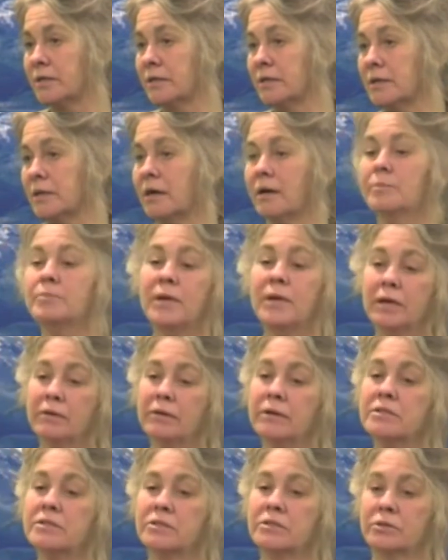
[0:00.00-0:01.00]
uh,
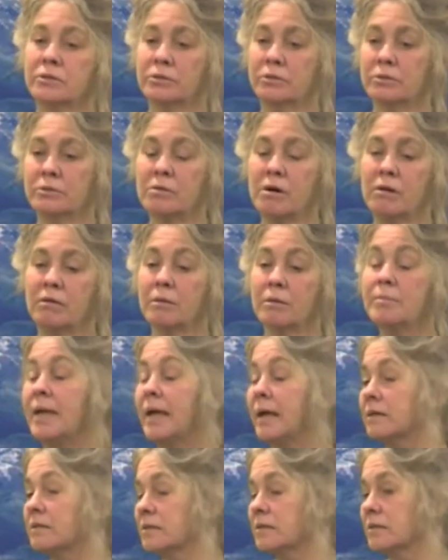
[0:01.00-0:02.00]
parrots who are
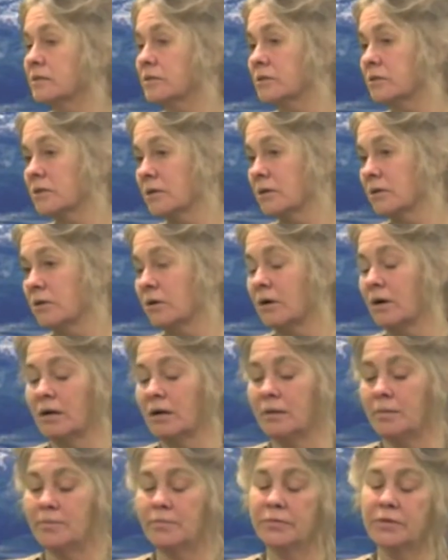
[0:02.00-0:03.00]
abandoned,
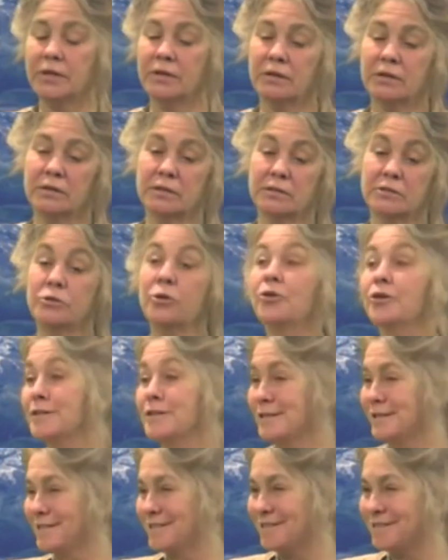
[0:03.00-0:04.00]
um, uh,
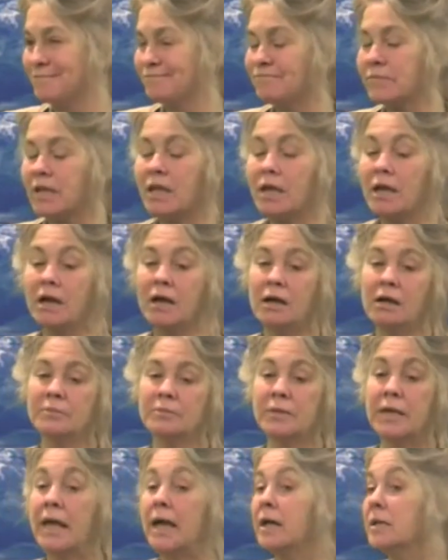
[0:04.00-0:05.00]
tortoises, um,
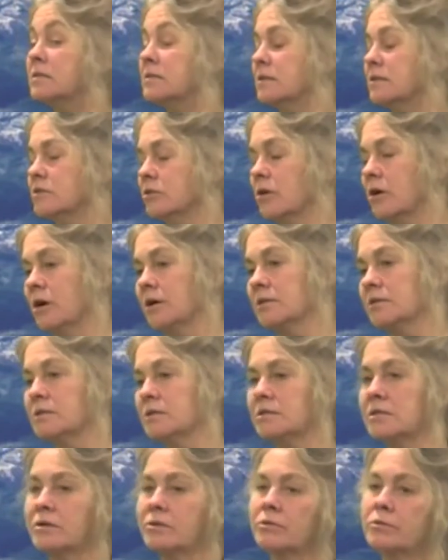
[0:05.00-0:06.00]
cats, and dogs. And
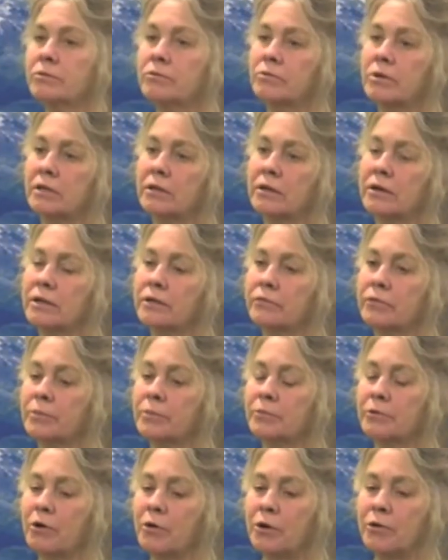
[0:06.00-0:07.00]
so, a lot of our
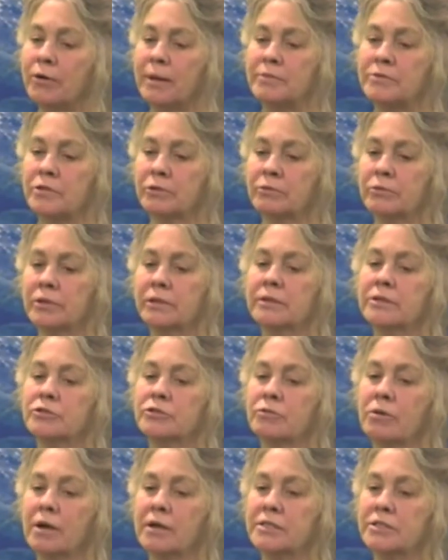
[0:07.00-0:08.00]
programs are really
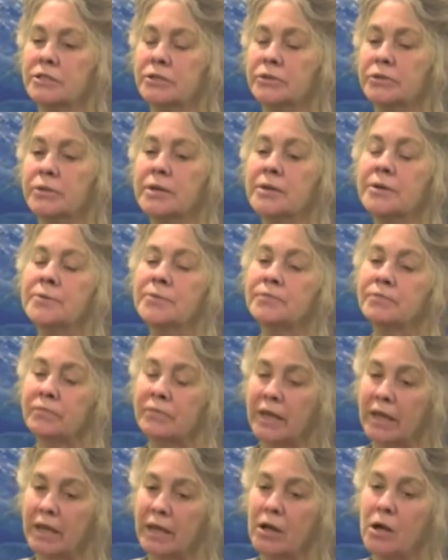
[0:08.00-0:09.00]
trying to
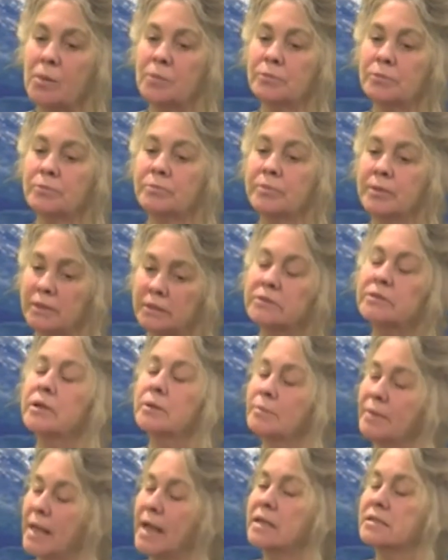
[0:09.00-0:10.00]
help build
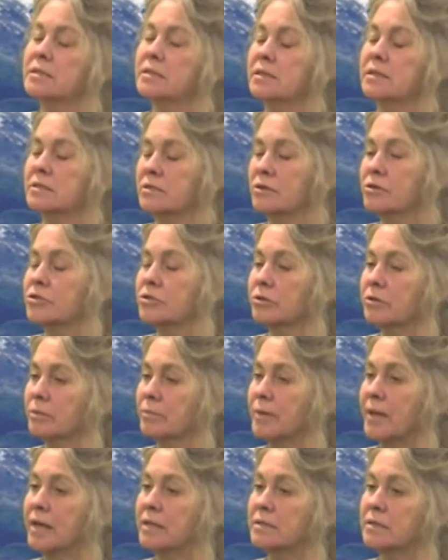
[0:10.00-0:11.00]
capacity, social
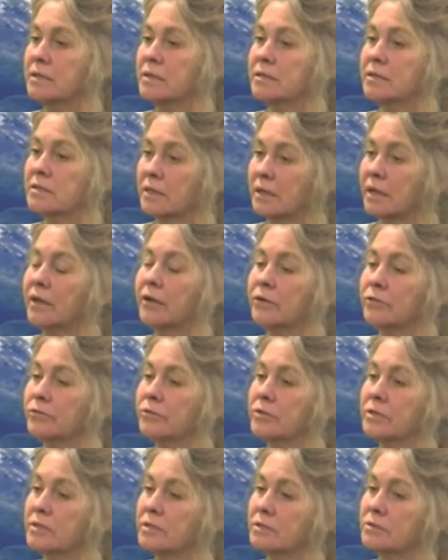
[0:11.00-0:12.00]
capacity, to care for
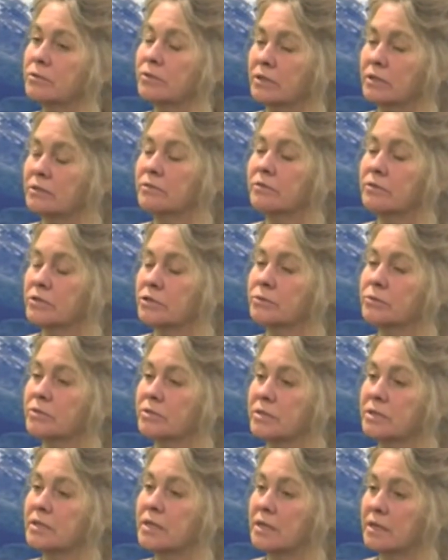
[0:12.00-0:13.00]
these individuals
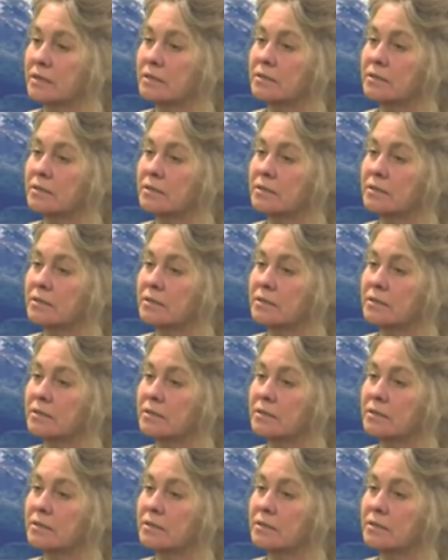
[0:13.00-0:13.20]
in need.